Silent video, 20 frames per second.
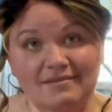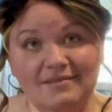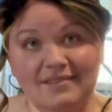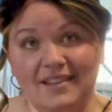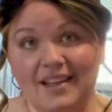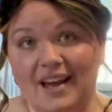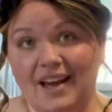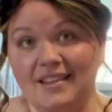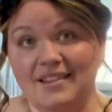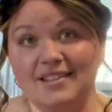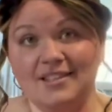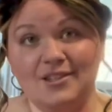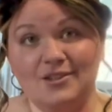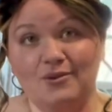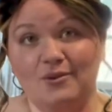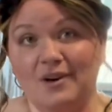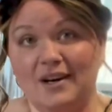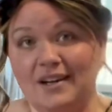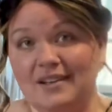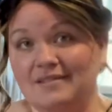at the
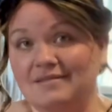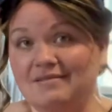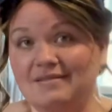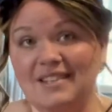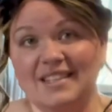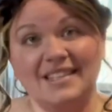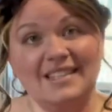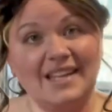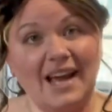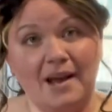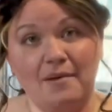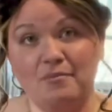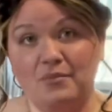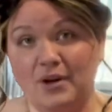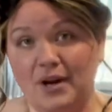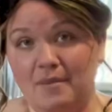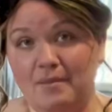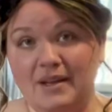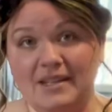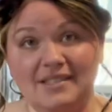store, same
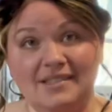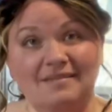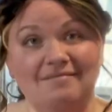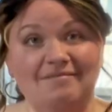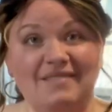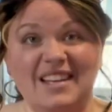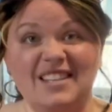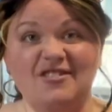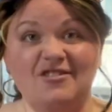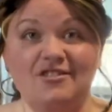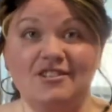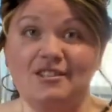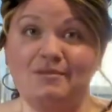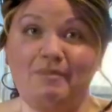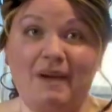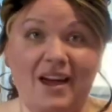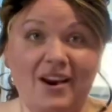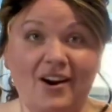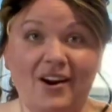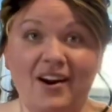premise. These are just
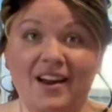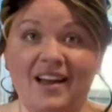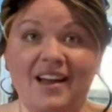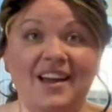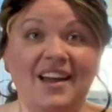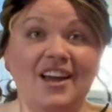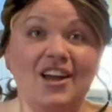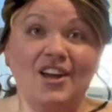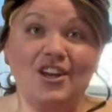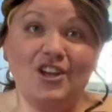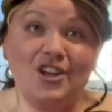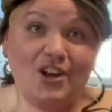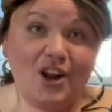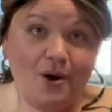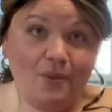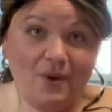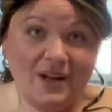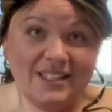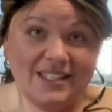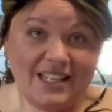better. You know
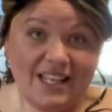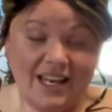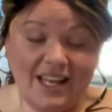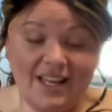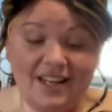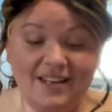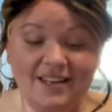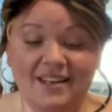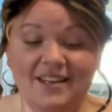what's in it.